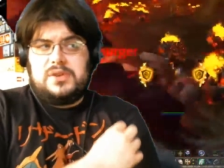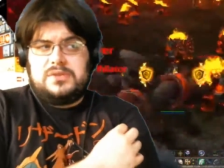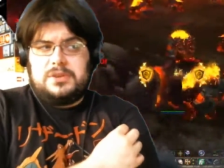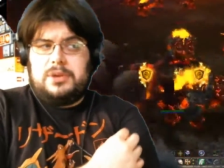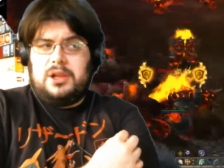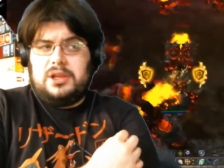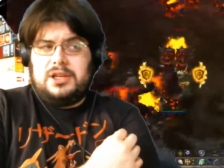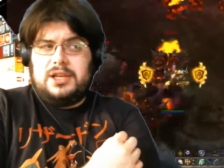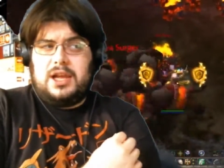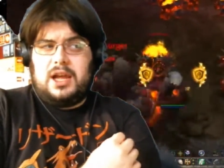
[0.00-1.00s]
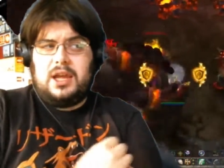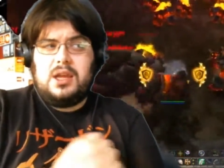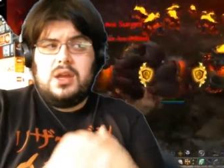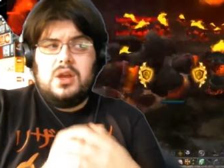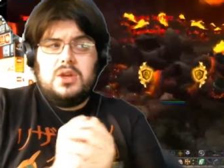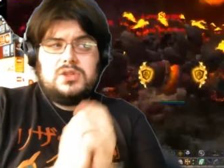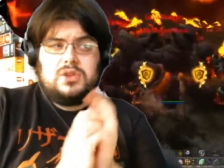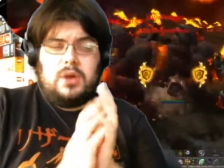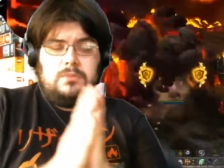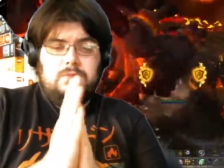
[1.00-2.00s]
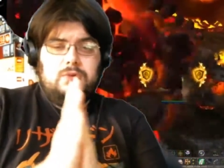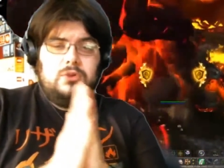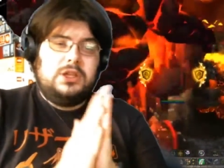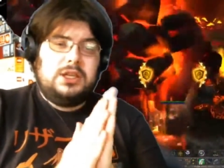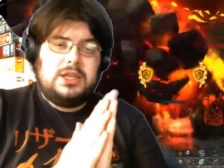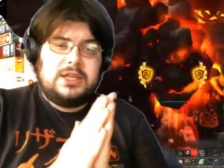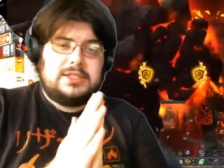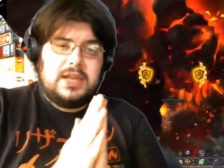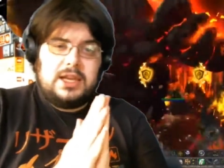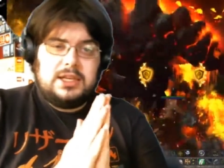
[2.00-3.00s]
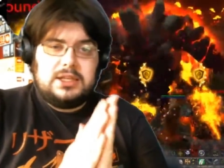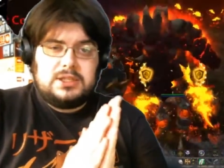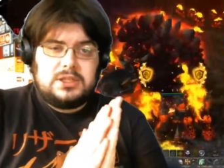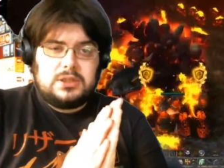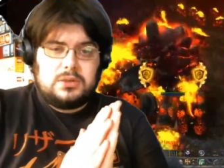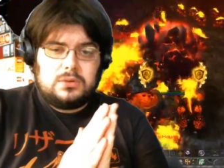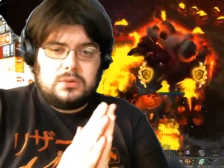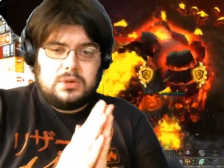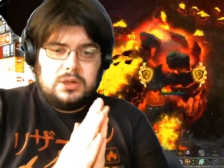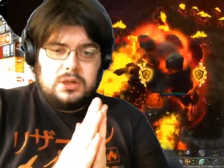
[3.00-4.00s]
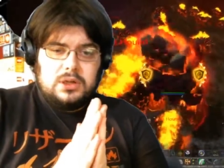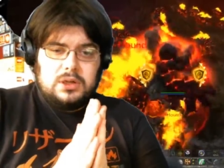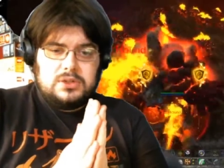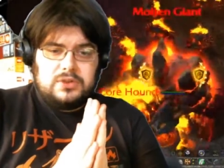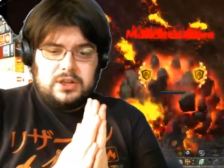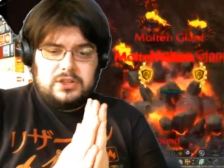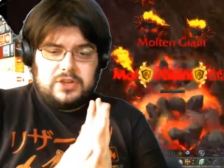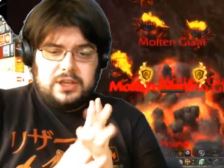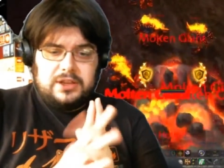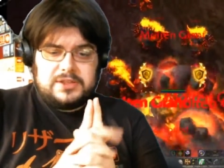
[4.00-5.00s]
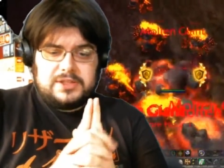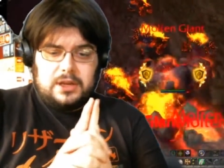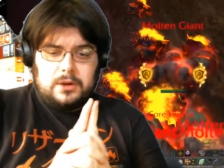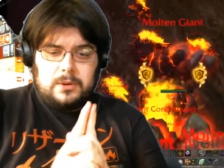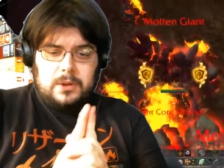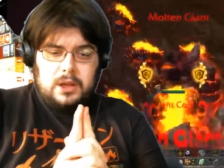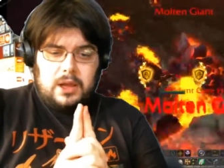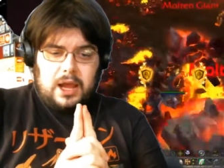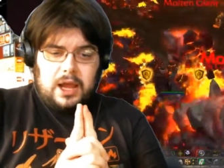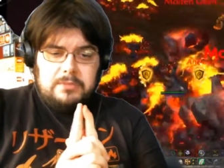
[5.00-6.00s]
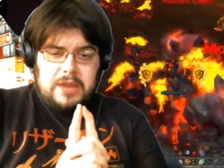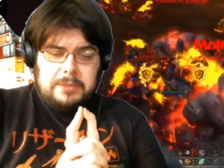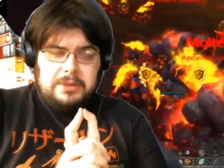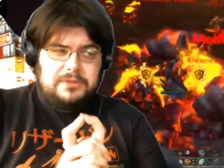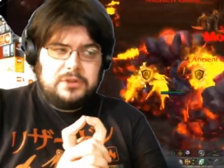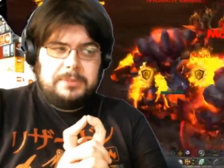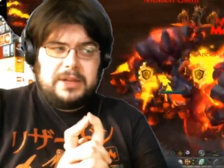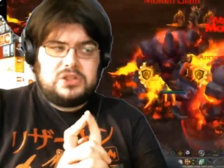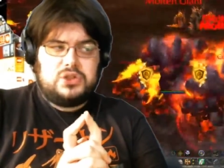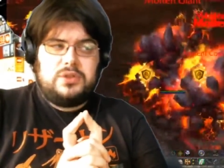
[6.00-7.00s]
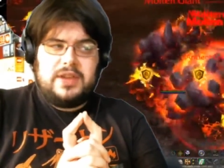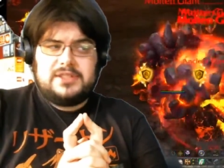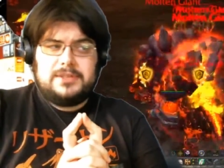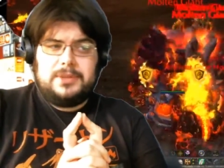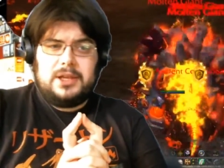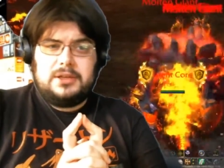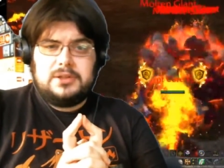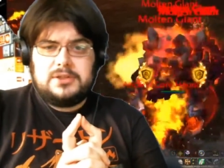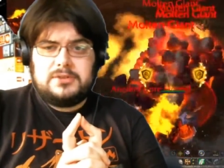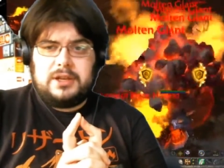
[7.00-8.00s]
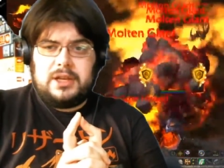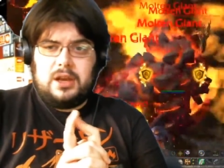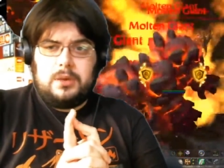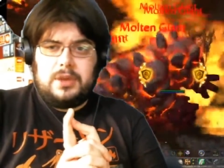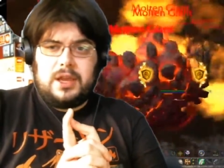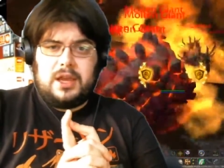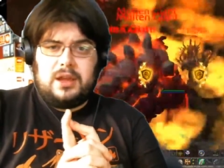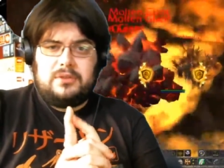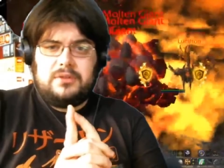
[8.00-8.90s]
on Polygon die. So I'm really excited to to try to get this out. I'm aiming for about 2,000 players right now. We have